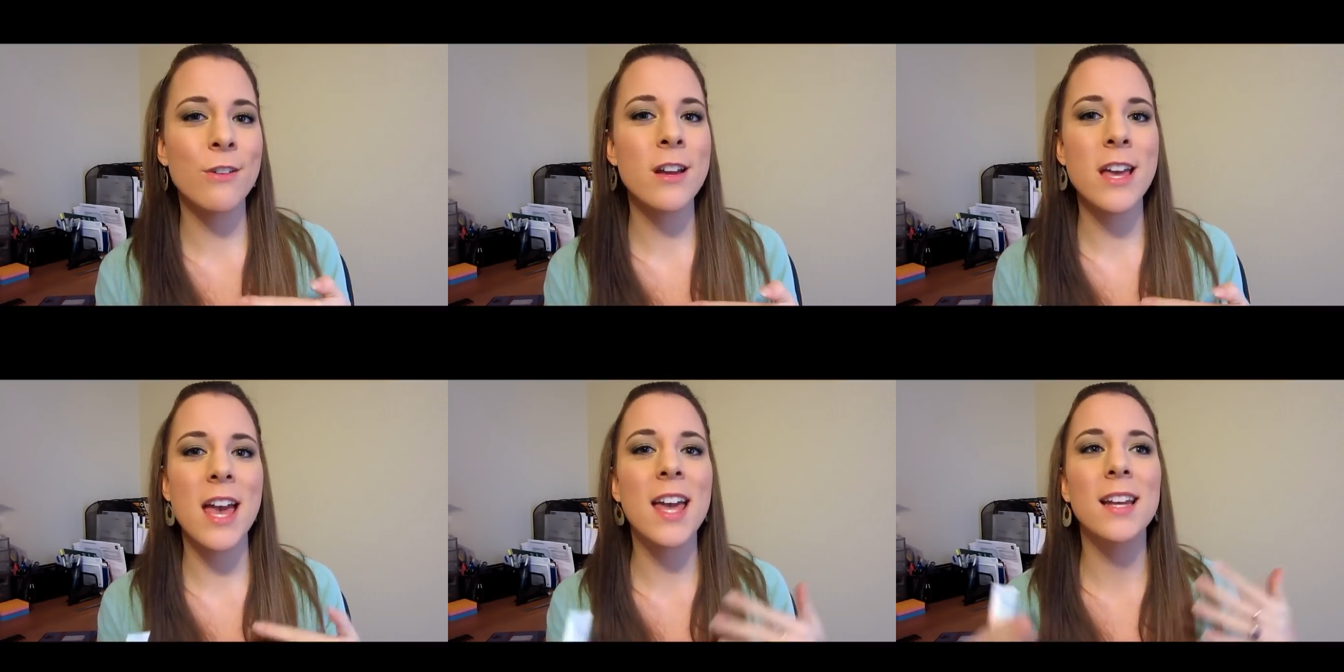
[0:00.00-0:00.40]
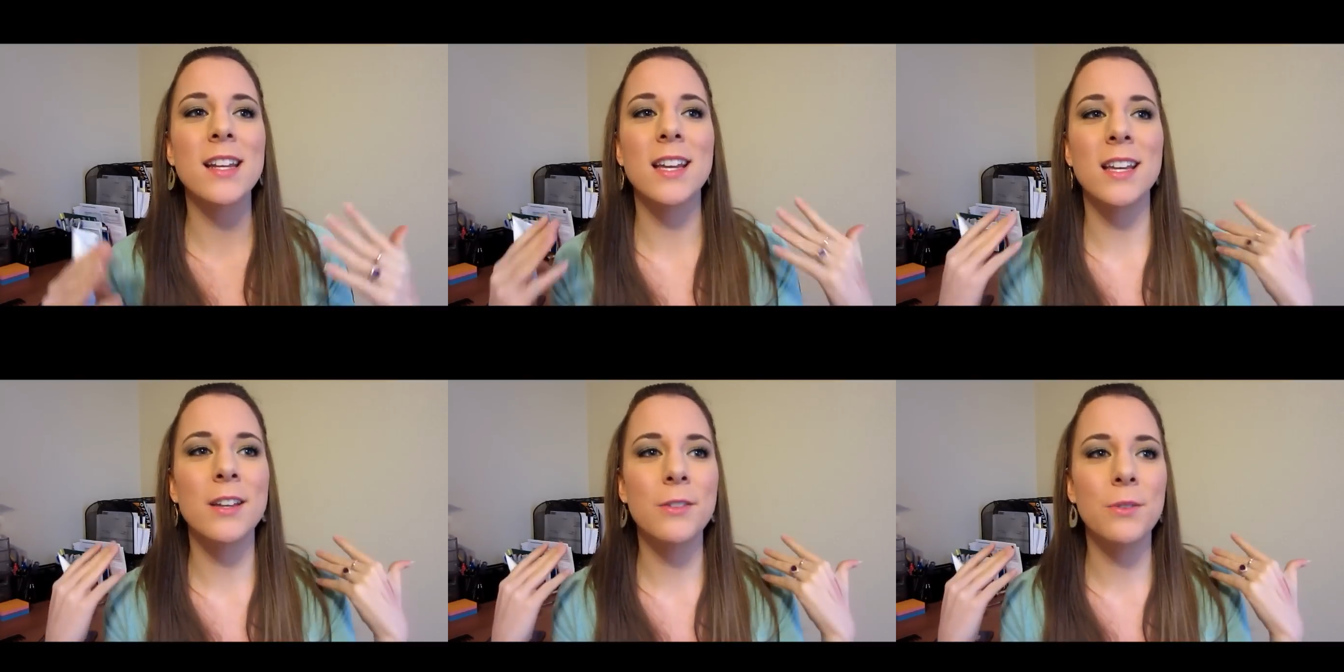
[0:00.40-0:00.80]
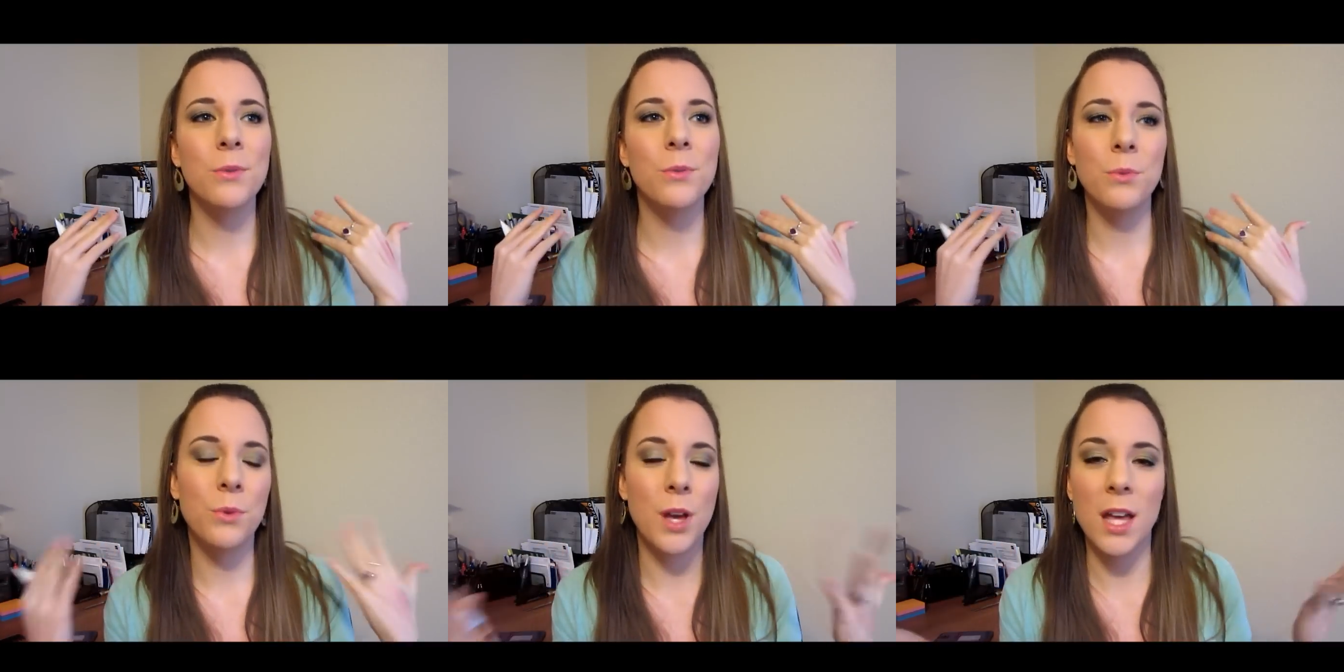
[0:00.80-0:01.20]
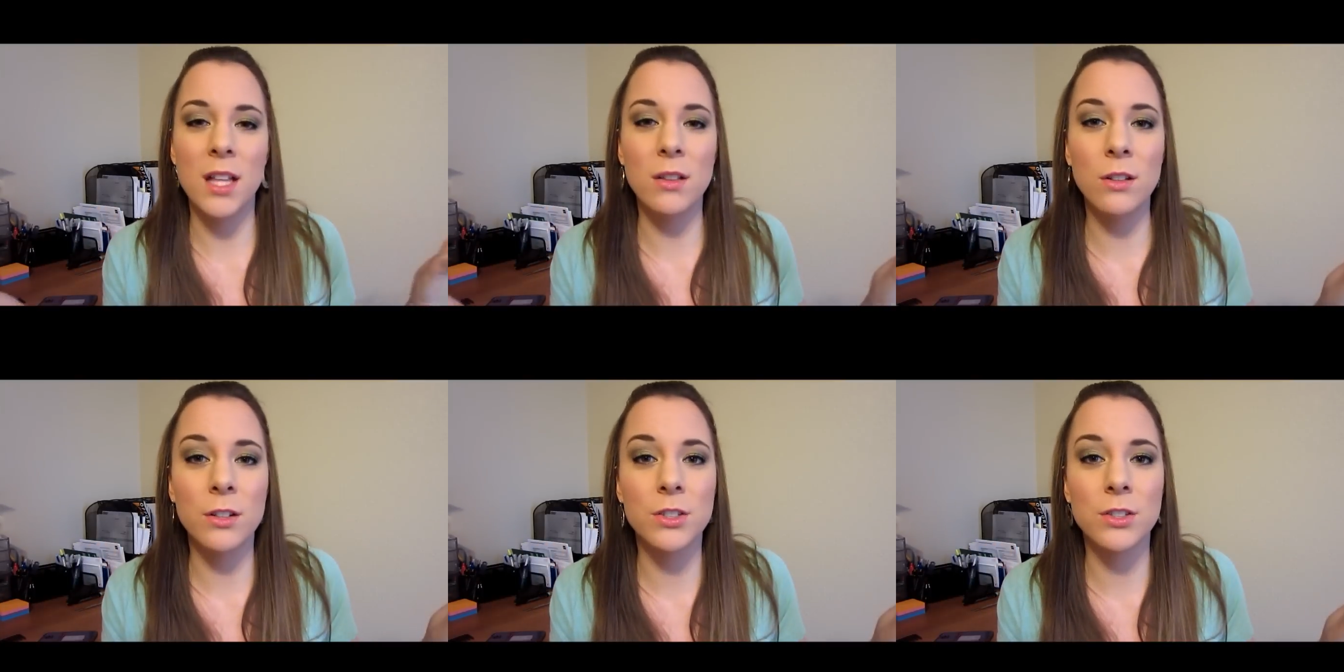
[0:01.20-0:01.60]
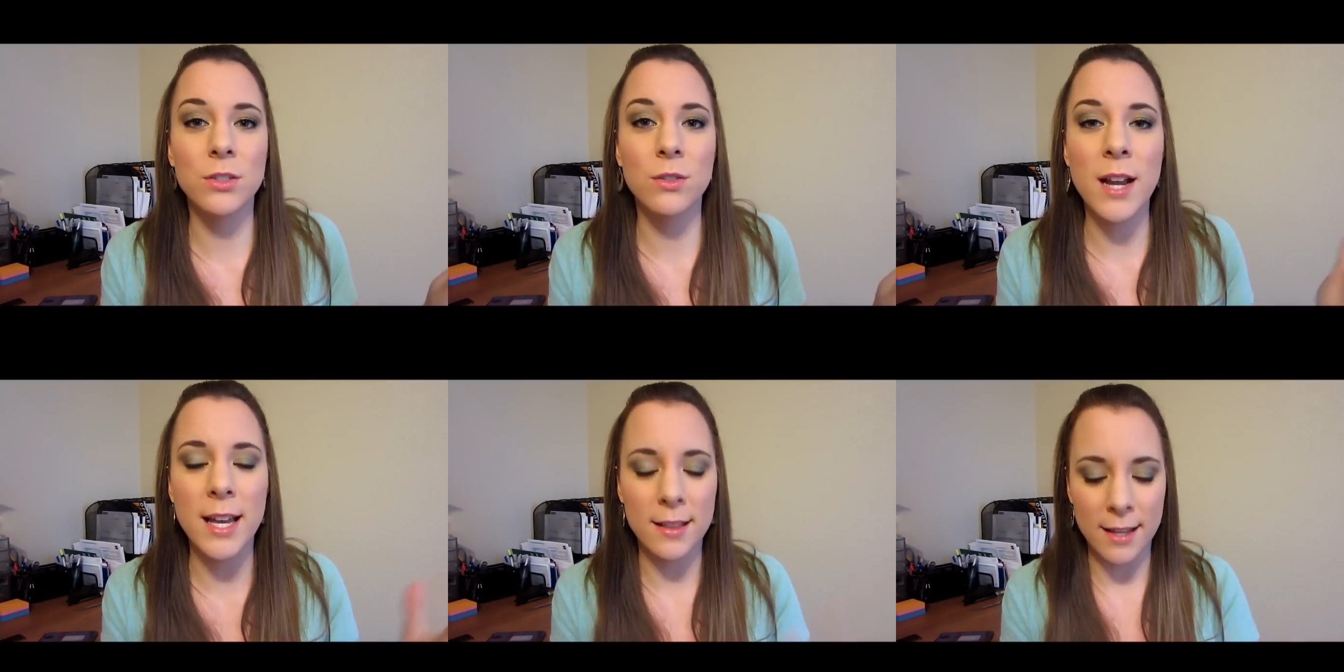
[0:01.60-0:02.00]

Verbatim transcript: it and it, it looks great.